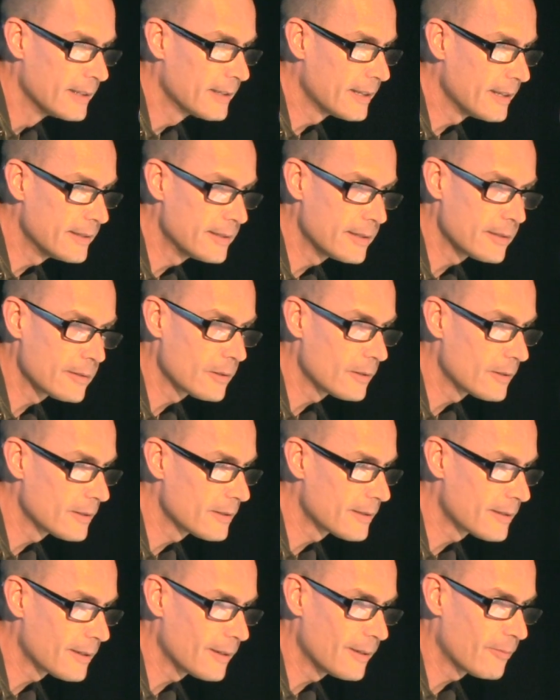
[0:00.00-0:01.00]
kids are
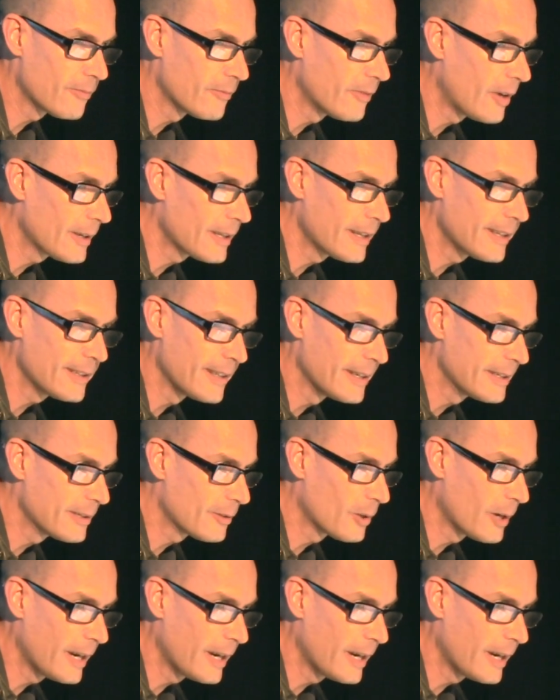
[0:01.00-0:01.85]
gonna start fucking like